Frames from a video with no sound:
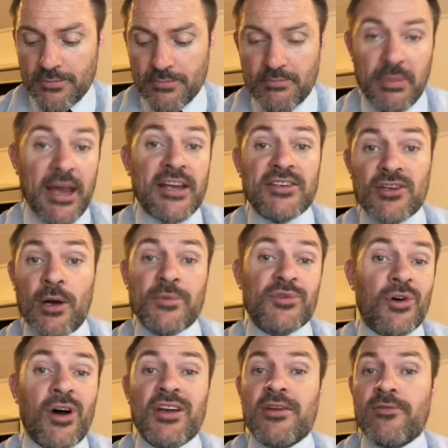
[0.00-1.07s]
Base times
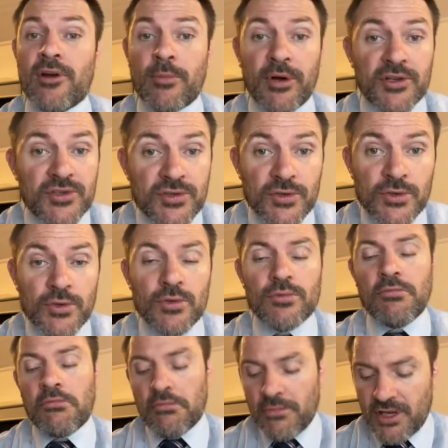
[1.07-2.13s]
height divided by 2,
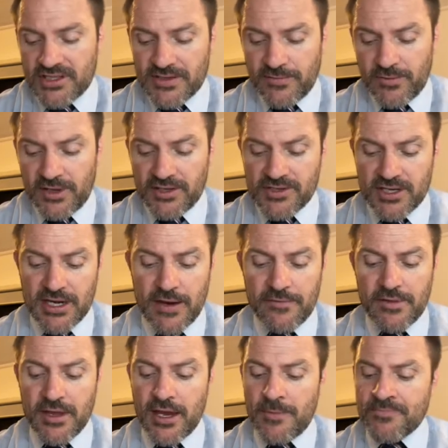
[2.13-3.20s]
lots of different things you can have
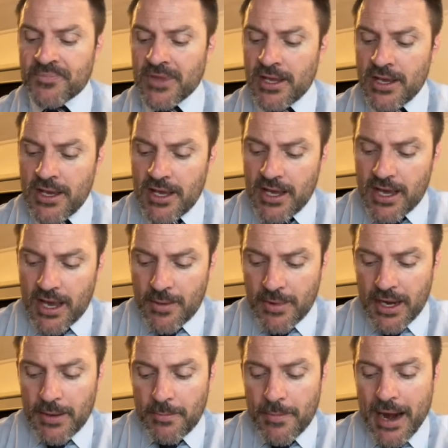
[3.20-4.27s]
there.
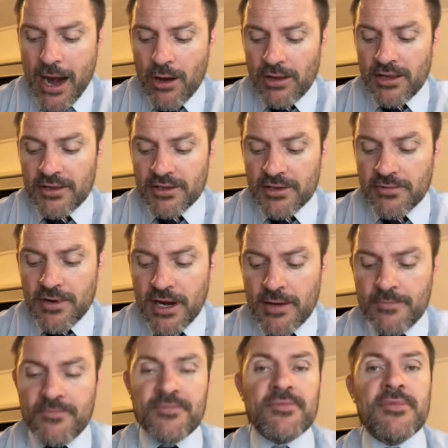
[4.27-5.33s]
A
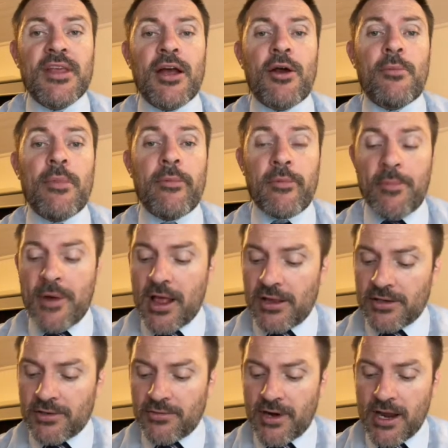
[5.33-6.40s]
parallelogram, now remember
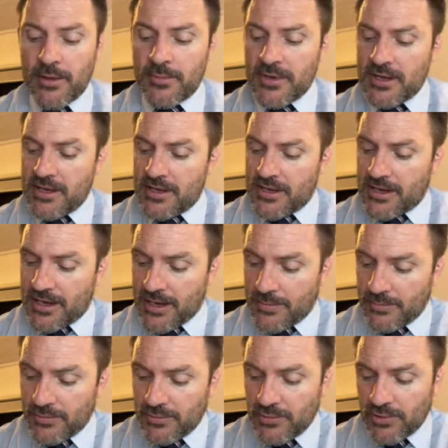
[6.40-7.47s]
parallelogram
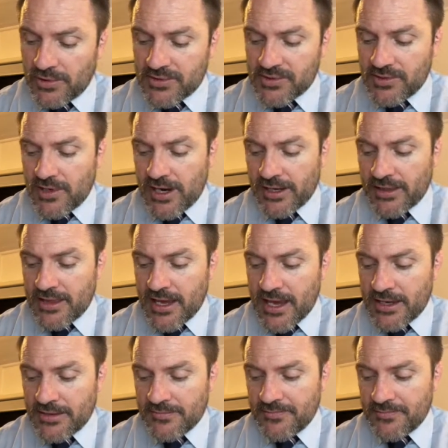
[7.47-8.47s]
looks like that.